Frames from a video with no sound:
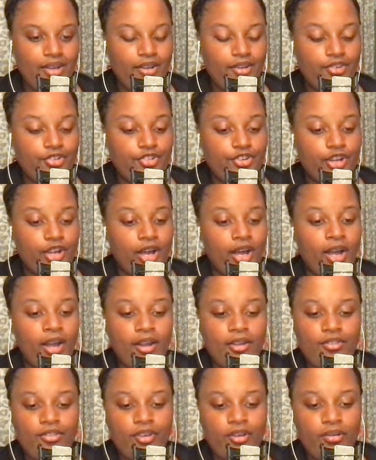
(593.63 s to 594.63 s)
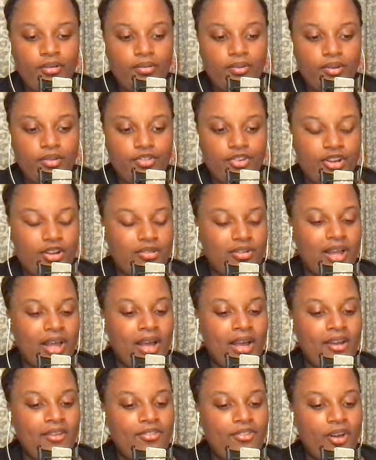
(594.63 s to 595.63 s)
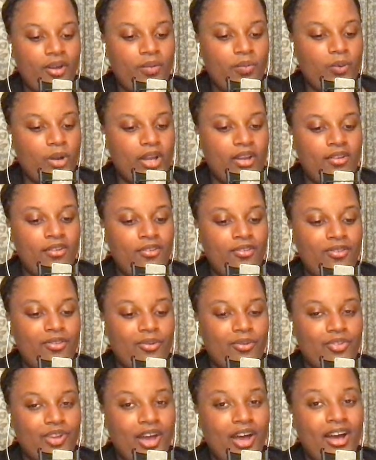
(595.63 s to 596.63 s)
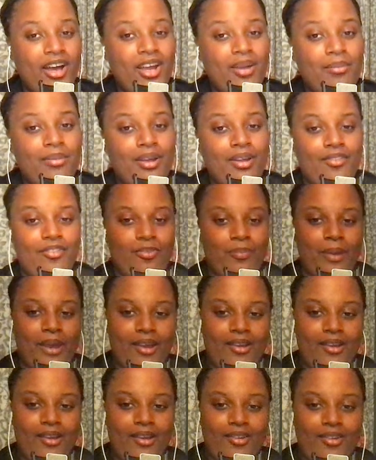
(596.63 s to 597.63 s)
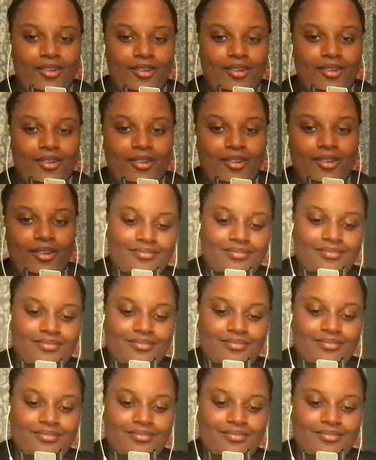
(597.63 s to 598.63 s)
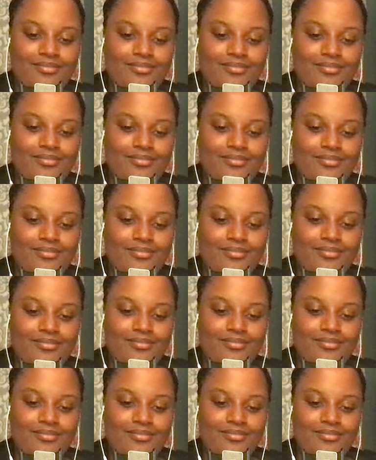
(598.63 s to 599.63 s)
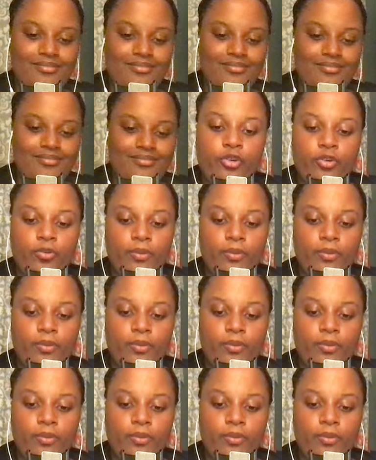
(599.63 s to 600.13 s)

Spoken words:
She glides on wings through time and space. It is only this physical